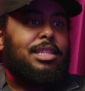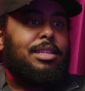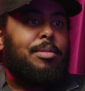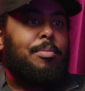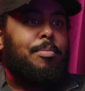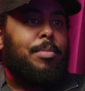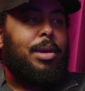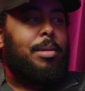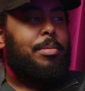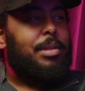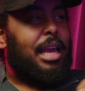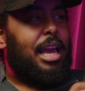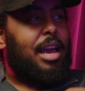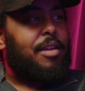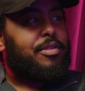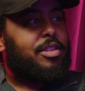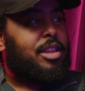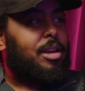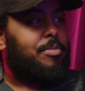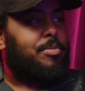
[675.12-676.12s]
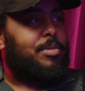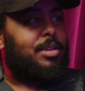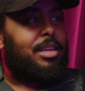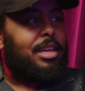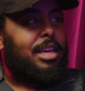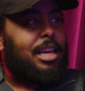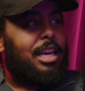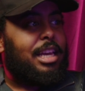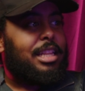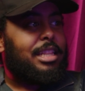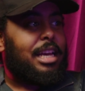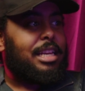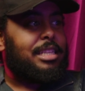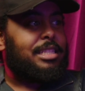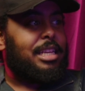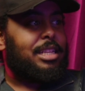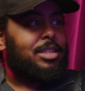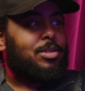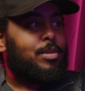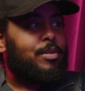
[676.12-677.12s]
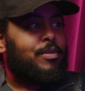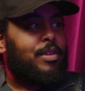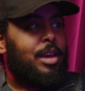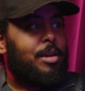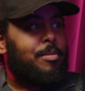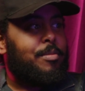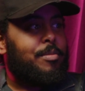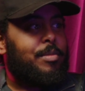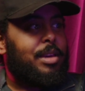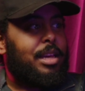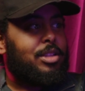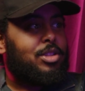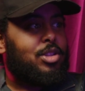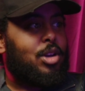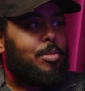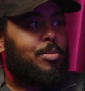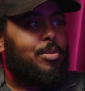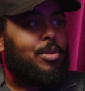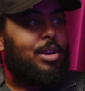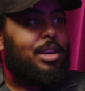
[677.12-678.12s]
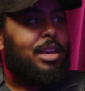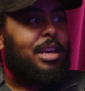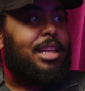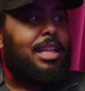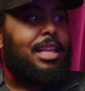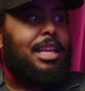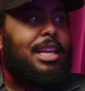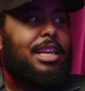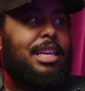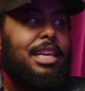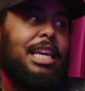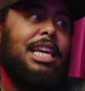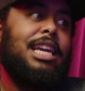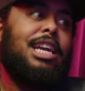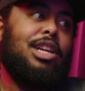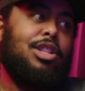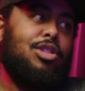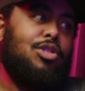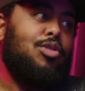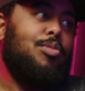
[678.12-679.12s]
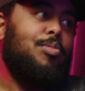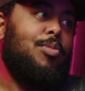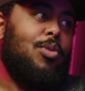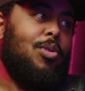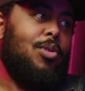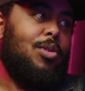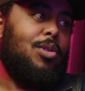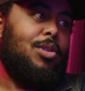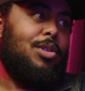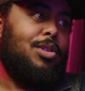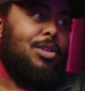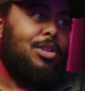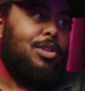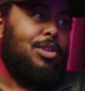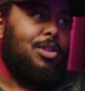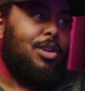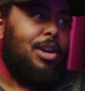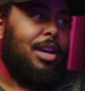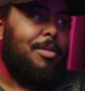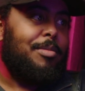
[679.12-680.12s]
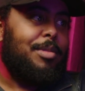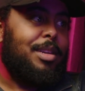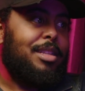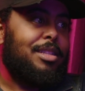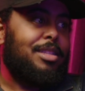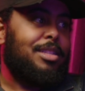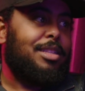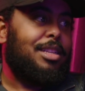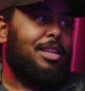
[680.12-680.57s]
maybe they effed up in that sense with him in Top Boy. He can do more, you know what I mean?